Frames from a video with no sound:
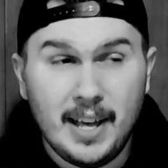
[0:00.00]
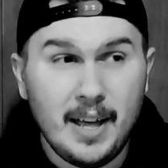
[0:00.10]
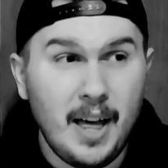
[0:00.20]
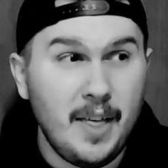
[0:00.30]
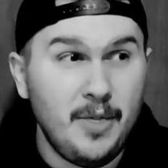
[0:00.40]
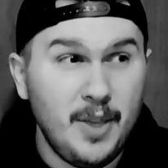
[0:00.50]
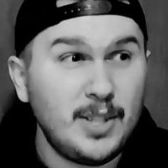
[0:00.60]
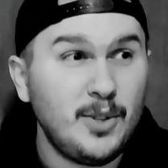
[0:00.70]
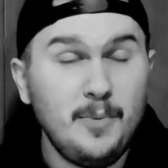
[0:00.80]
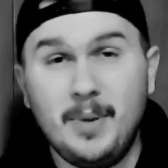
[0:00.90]
This
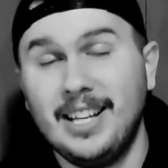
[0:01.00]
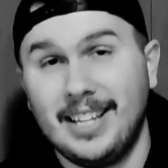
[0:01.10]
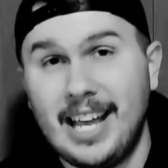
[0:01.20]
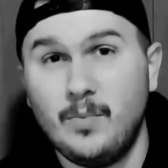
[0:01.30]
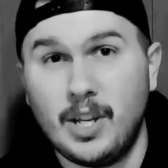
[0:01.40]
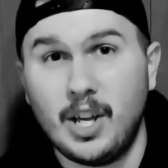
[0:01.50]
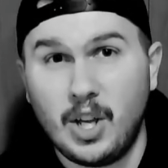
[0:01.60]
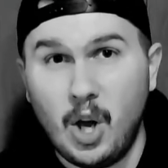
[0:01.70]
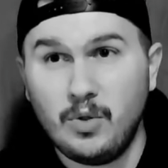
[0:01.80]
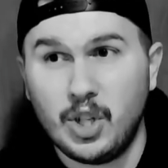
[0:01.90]
could be a lane we could
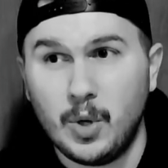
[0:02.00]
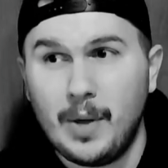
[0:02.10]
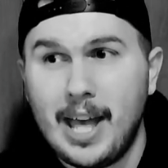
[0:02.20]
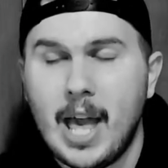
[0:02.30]
go to.